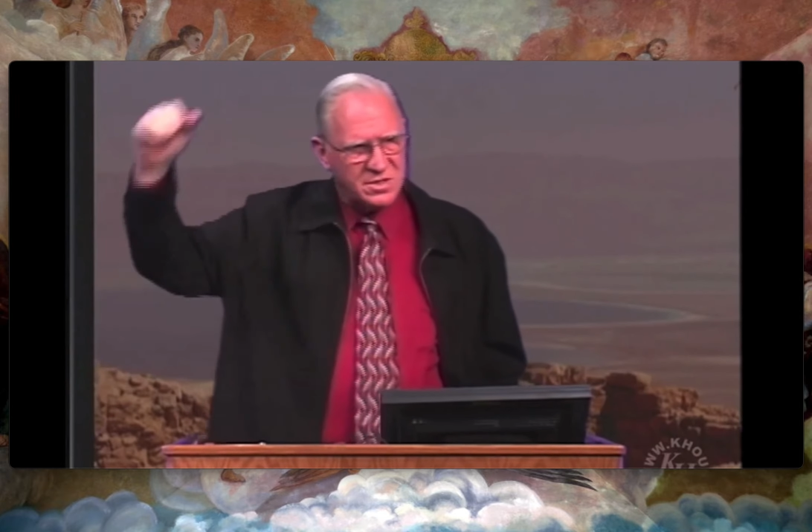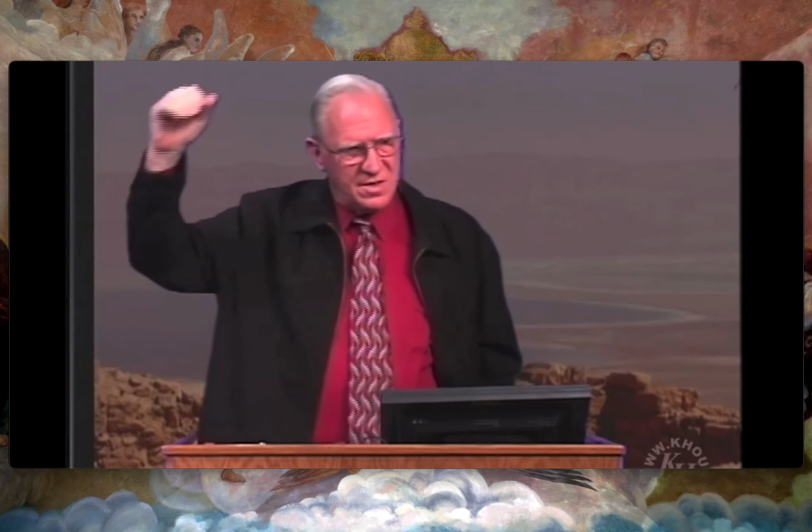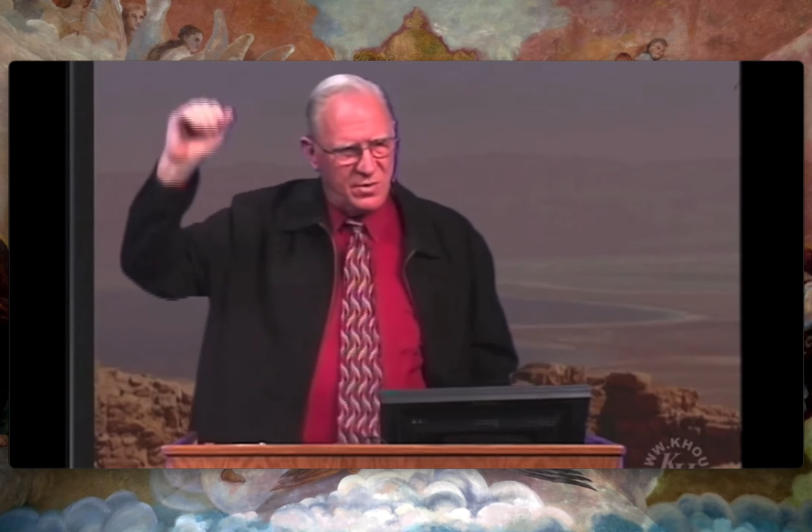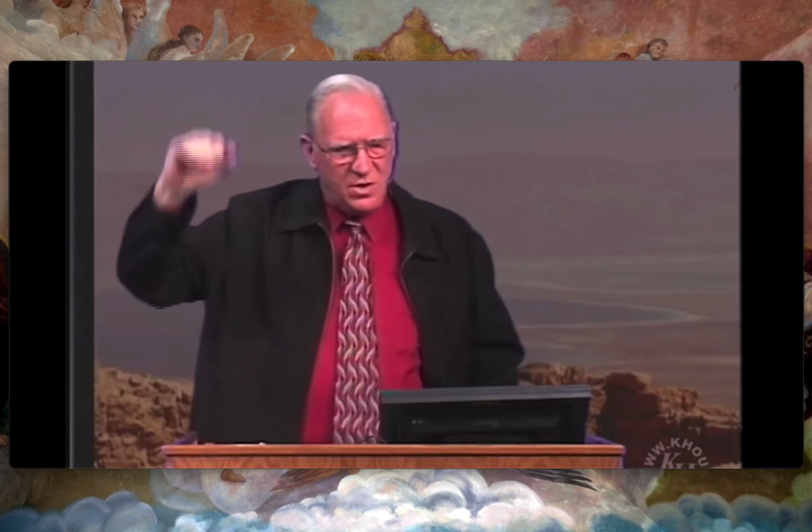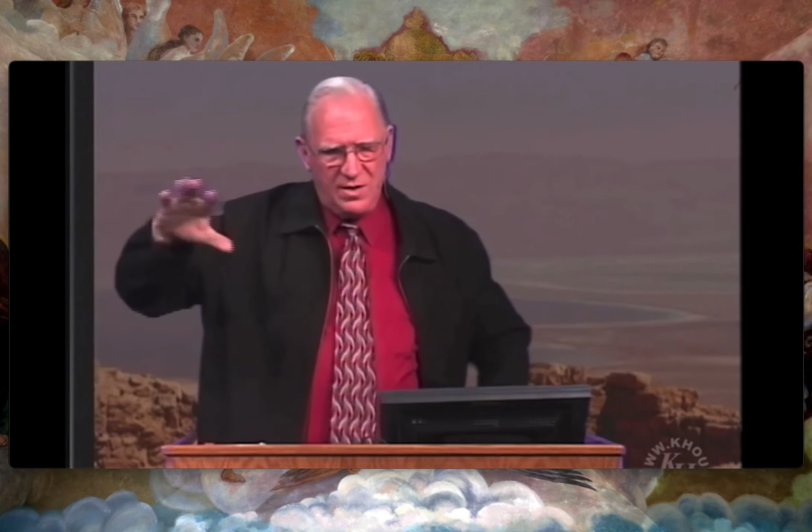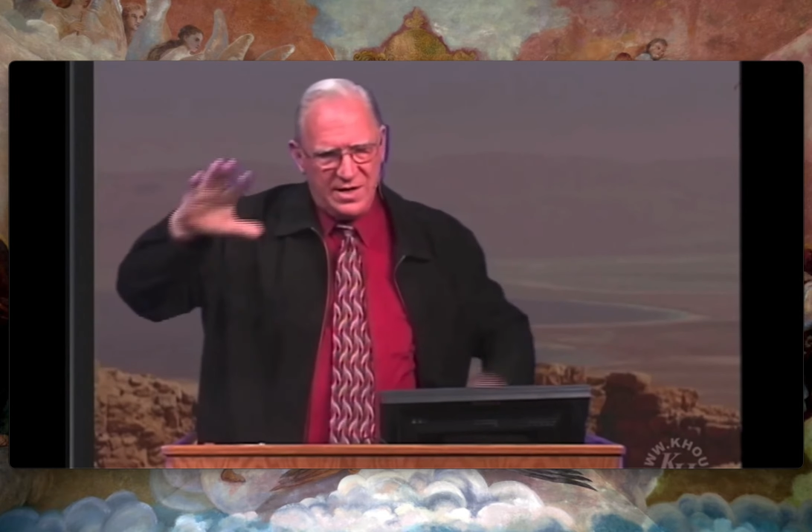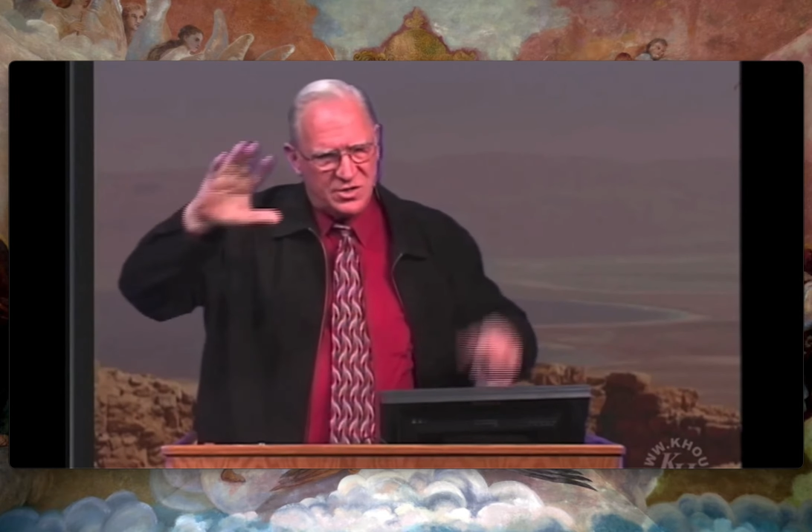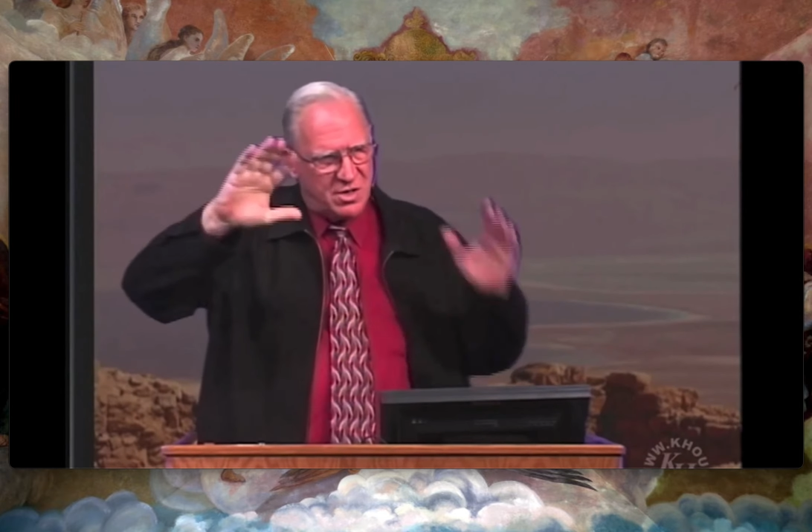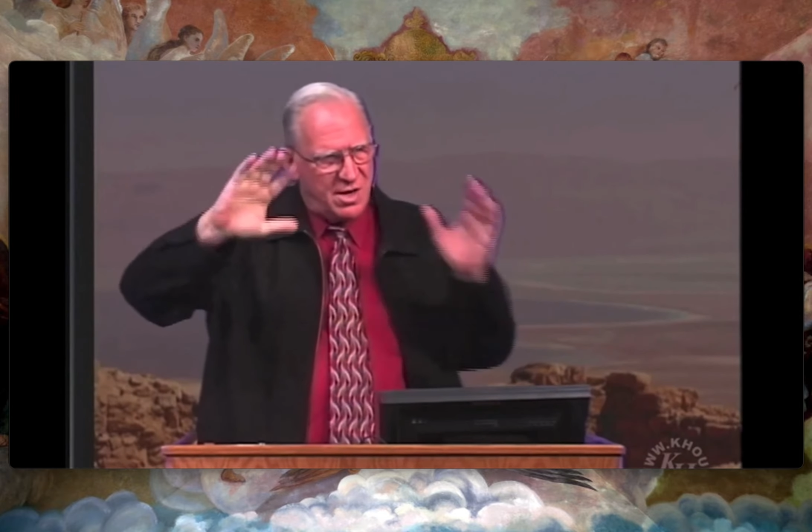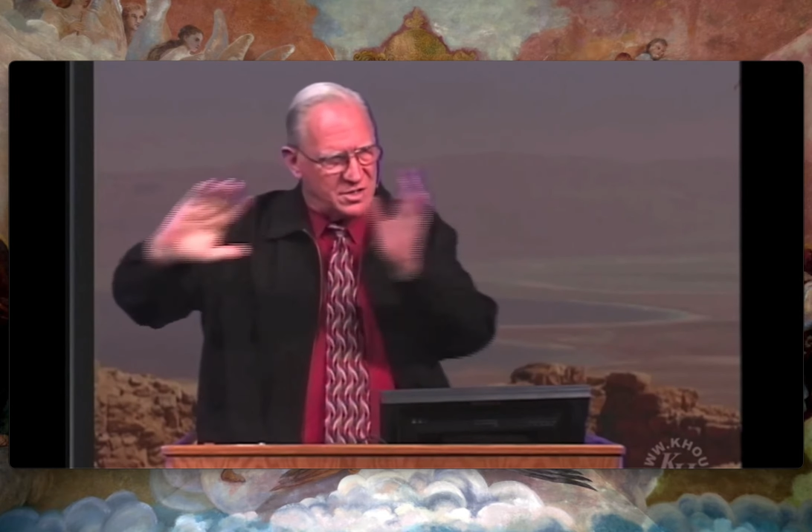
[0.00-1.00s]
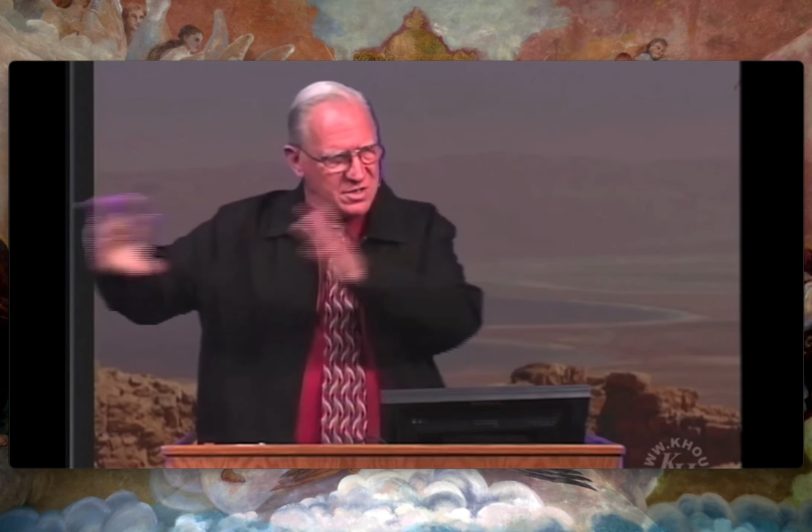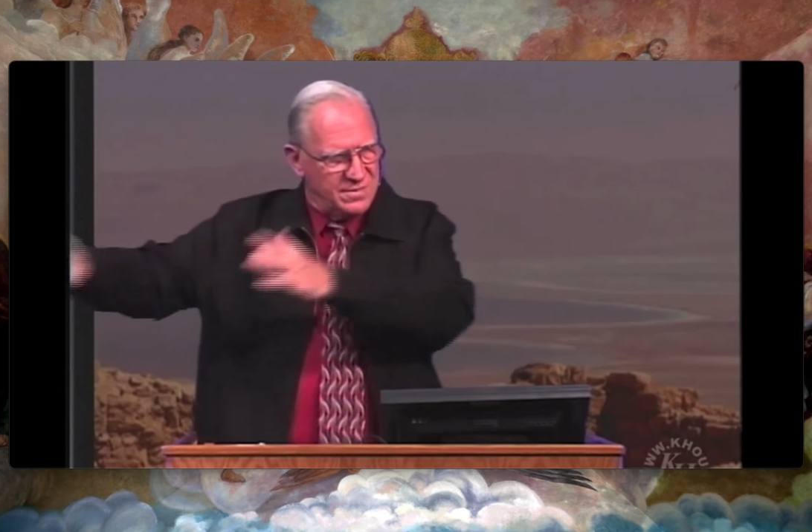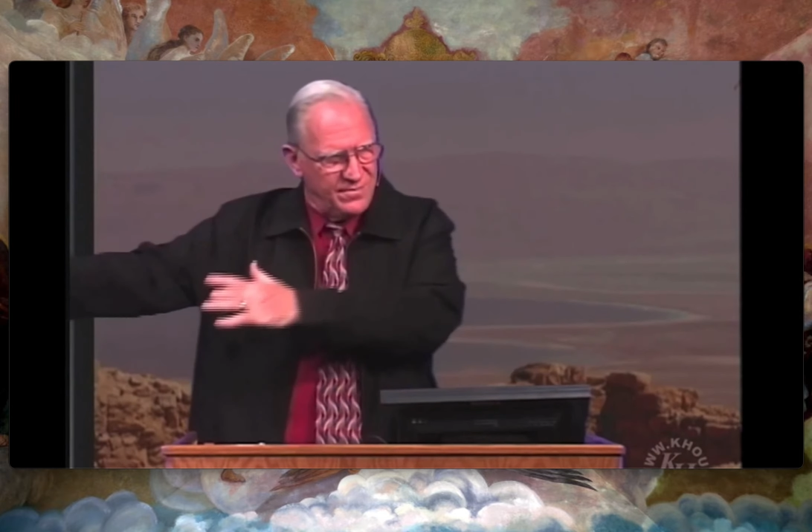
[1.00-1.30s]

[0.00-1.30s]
all that starts,